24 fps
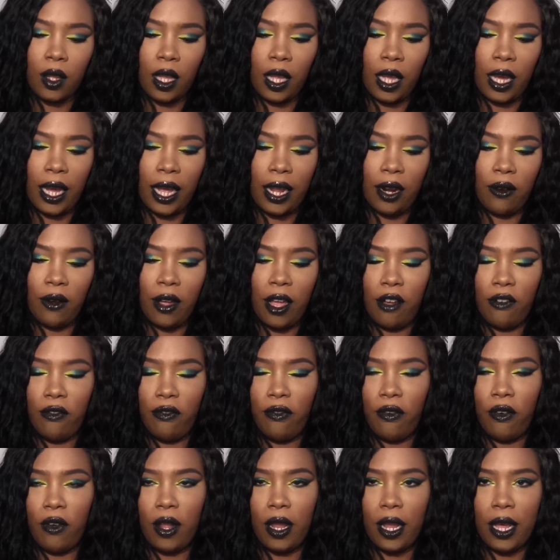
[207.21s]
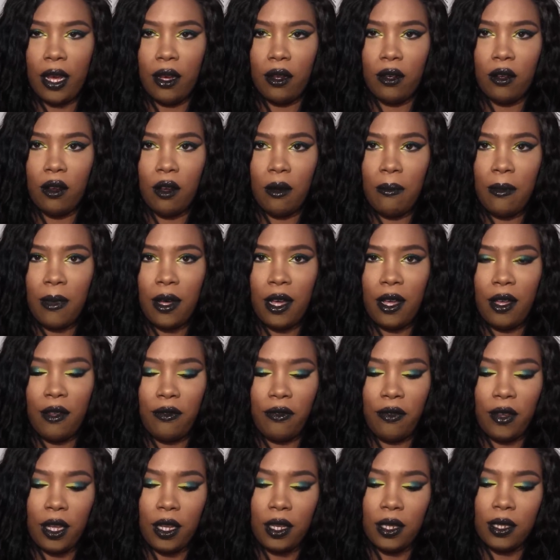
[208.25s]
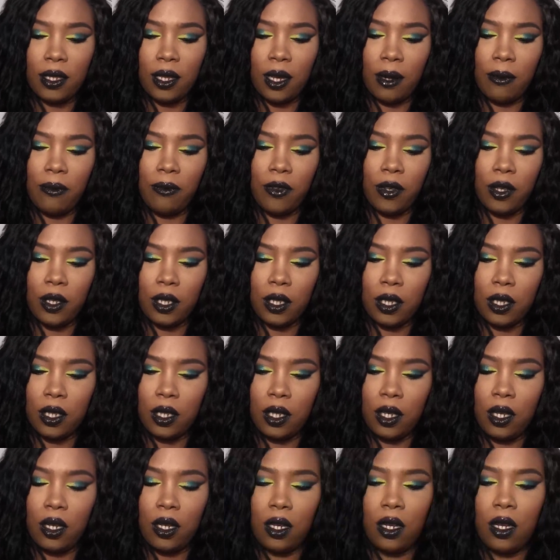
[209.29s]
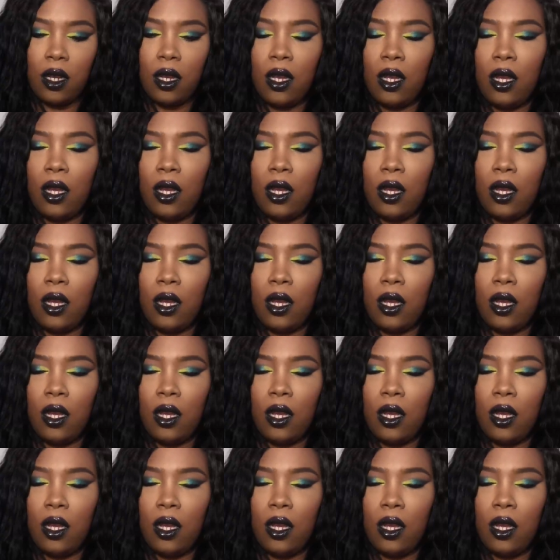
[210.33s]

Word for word: like, I don't have full out on my face, obviously.